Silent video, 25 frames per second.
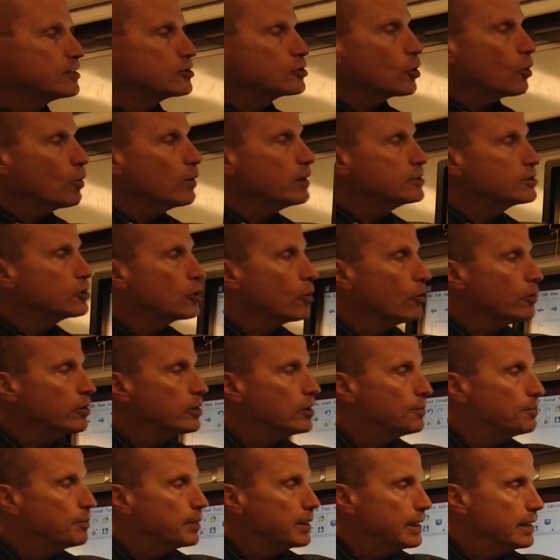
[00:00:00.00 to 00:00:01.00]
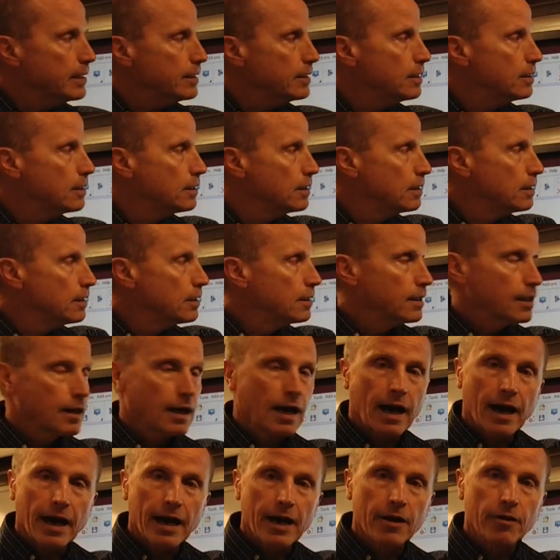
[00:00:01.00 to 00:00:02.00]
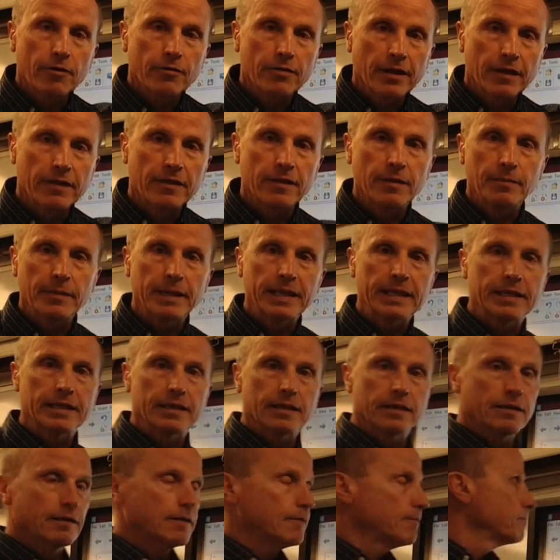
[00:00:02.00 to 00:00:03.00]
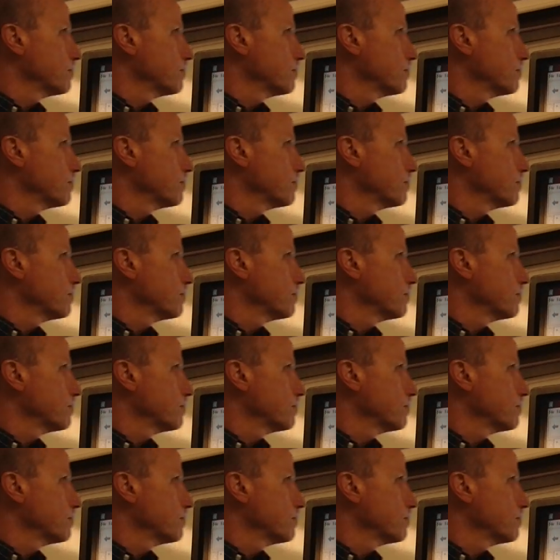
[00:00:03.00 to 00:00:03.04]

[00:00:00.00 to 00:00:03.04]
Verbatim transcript: is always going to be higher than the median.